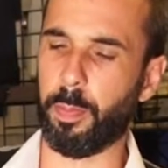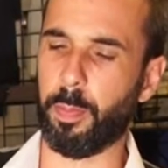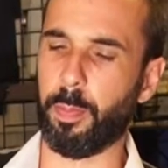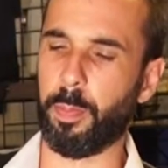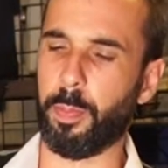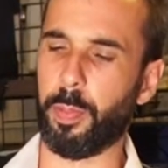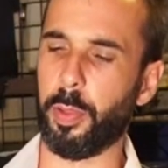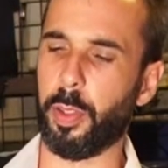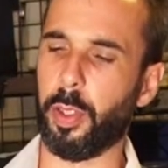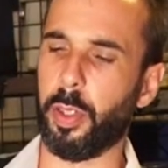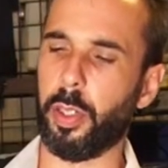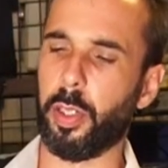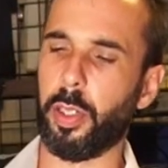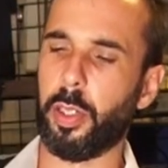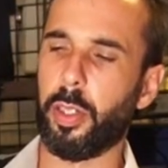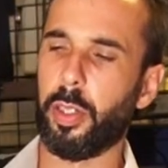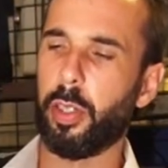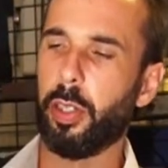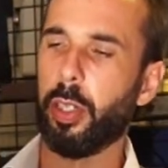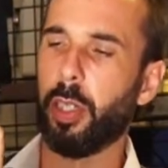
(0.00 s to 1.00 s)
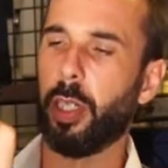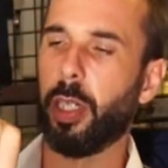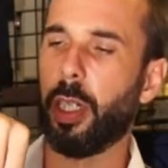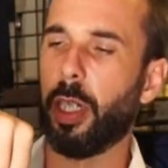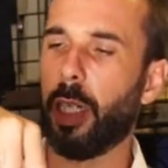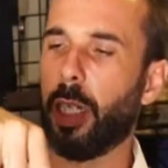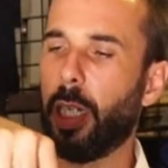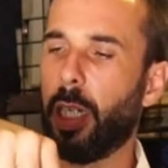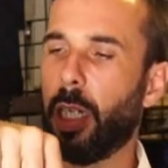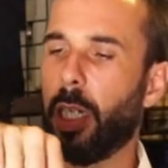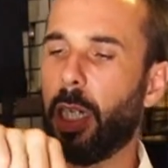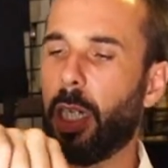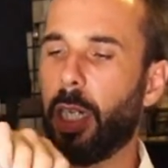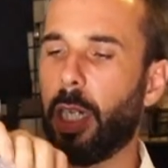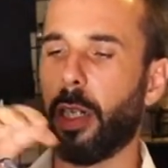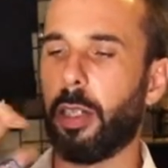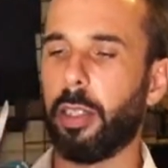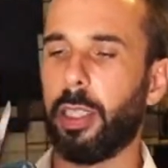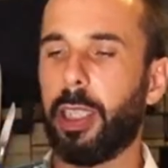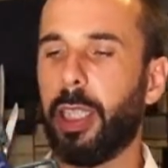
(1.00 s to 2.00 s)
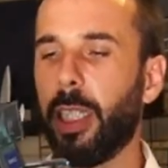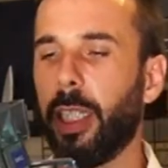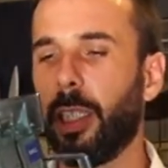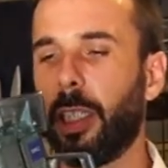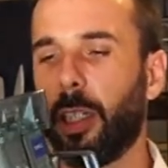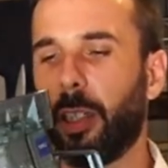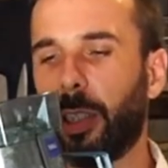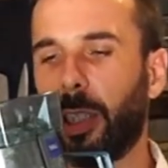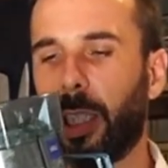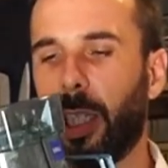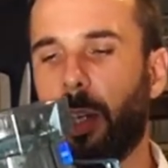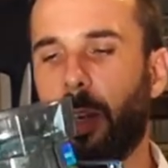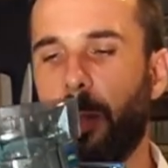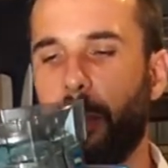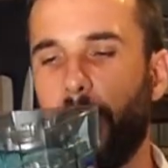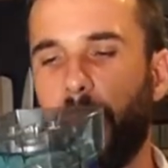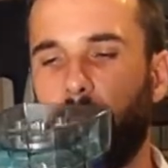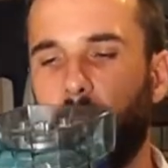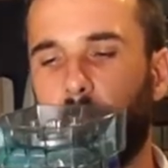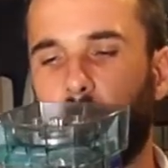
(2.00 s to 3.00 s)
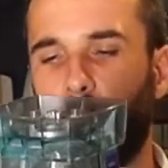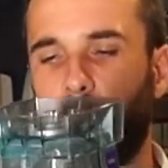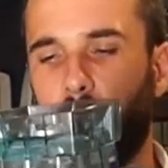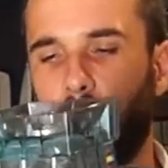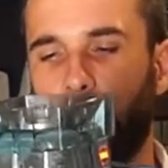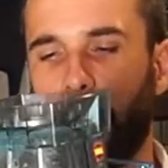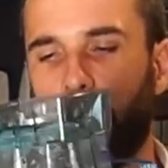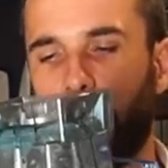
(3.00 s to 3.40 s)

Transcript: pour our ginger syrup mixture